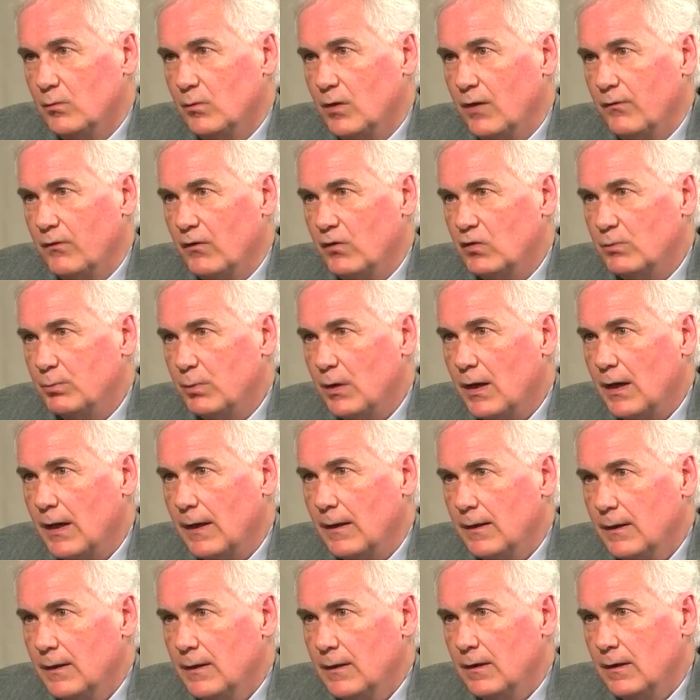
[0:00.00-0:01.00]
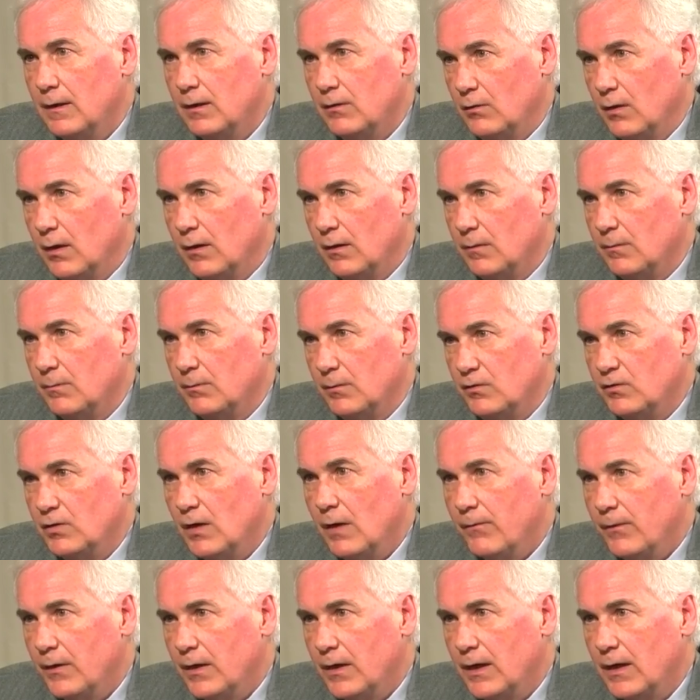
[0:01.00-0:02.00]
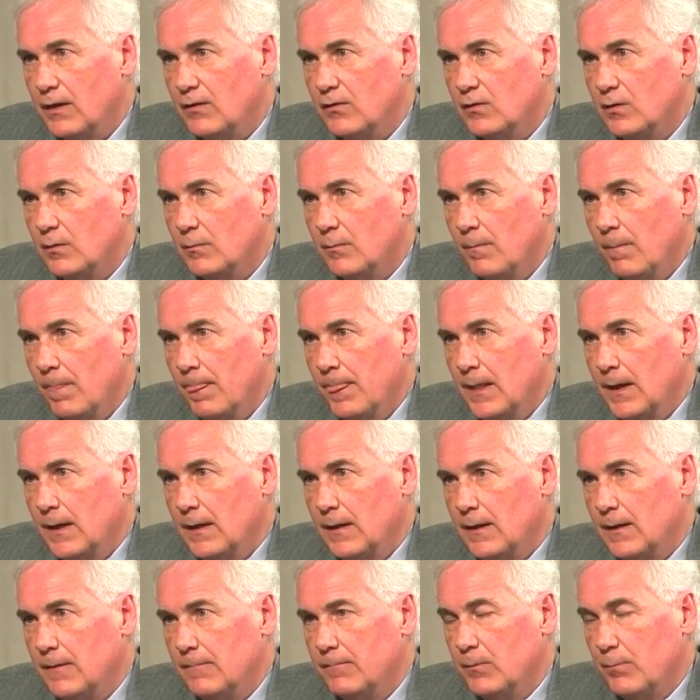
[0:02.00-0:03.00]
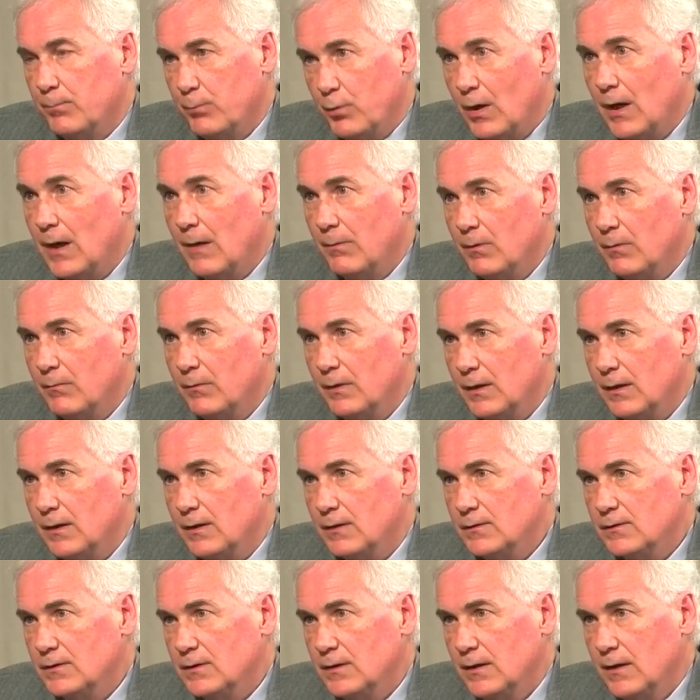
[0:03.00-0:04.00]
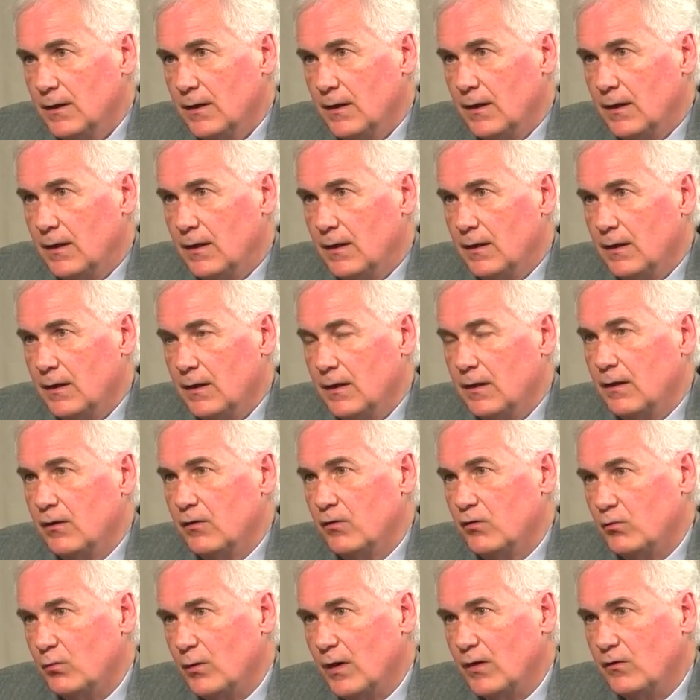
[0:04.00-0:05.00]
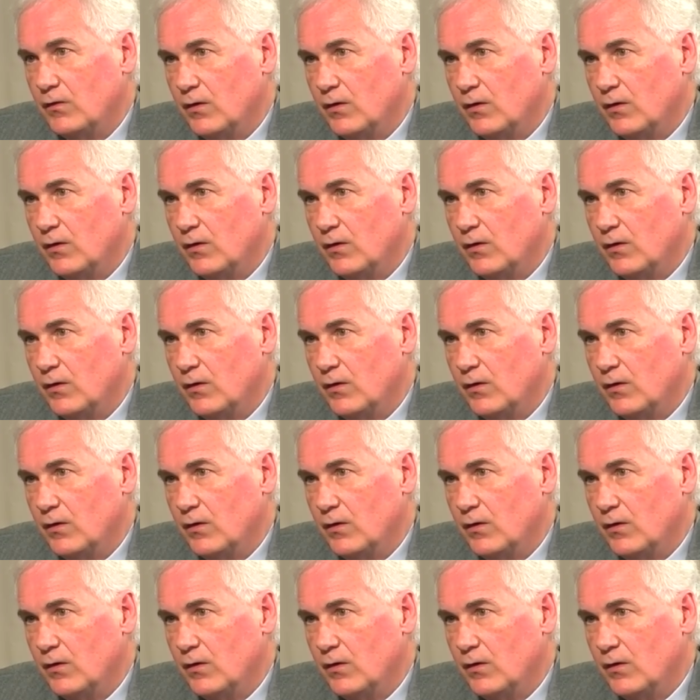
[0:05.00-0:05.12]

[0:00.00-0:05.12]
on the spot, uh, uh suffocates them. Uh, the problem is, uh, in a stress